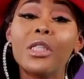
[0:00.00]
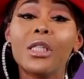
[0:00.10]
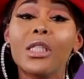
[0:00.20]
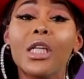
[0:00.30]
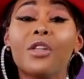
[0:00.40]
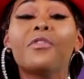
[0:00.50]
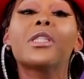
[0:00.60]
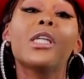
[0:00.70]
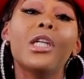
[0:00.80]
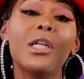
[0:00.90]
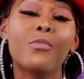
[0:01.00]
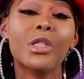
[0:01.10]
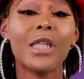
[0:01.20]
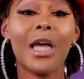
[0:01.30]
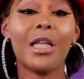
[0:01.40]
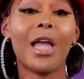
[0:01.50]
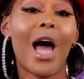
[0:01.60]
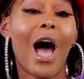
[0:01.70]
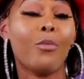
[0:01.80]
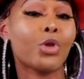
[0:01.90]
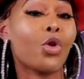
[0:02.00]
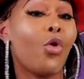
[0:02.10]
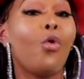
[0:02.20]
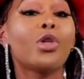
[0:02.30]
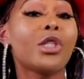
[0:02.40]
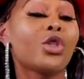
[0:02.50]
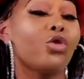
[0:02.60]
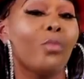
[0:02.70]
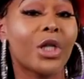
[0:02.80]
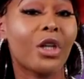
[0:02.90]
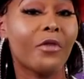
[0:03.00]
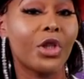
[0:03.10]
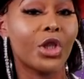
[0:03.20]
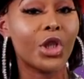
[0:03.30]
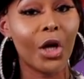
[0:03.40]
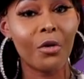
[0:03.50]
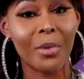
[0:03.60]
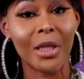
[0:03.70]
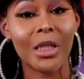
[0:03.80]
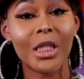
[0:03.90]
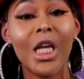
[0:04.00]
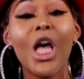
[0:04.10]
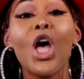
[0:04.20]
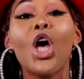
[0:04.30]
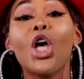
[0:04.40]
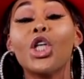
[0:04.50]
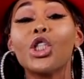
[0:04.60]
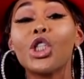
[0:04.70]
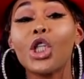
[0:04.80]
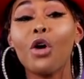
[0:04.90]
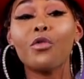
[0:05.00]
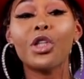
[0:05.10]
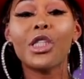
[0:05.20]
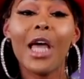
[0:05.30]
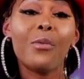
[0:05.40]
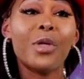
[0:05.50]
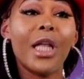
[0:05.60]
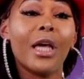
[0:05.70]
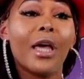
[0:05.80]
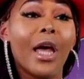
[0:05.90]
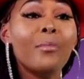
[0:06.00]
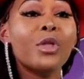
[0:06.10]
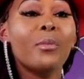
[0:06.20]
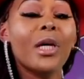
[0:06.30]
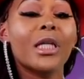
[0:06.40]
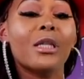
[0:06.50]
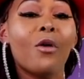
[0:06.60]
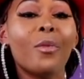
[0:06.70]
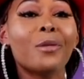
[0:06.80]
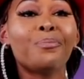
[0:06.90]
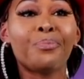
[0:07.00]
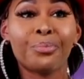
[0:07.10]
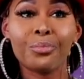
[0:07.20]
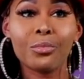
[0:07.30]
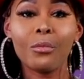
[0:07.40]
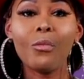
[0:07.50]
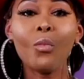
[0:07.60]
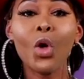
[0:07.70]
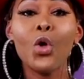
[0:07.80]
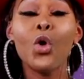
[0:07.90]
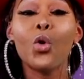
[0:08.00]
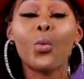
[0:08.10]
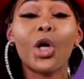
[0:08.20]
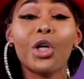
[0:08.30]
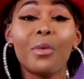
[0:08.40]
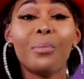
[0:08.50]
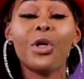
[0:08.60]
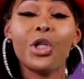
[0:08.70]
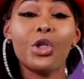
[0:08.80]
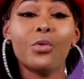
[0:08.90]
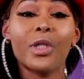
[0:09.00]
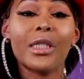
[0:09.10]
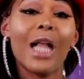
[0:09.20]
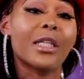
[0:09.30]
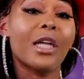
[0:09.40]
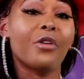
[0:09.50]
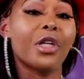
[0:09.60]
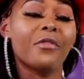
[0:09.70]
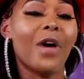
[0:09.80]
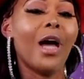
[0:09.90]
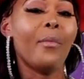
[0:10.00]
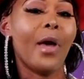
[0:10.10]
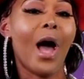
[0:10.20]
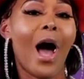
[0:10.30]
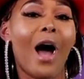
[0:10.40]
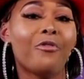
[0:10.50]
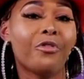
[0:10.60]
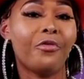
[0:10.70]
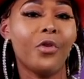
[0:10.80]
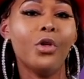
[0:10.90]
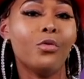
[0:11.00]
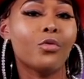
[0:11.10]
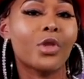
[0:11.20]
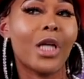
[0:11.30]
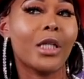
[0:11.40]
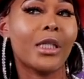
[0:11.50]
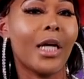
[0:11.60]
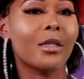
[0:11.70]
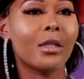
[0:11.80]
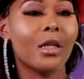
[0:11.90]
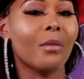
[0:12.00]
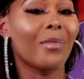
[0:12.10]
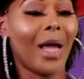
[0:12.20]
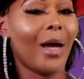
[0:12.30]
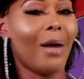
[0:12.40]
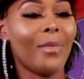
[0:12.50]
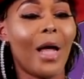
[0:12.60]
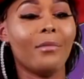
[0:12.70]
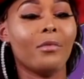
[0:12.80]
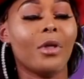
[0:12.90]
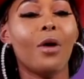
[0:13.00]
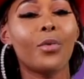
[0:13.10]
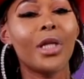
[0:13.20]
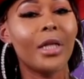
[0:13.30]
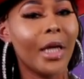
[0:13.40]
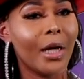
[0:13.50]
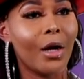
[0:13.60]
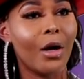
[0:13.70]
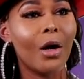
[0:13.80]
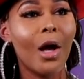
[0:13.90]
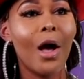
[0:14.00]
And the facility was saying that I was causing too much of a disturbance. So the day when they came to me and told me, we're gonna be putting you in solitary confinement, I refused. I said to them, like, I'm not going in there.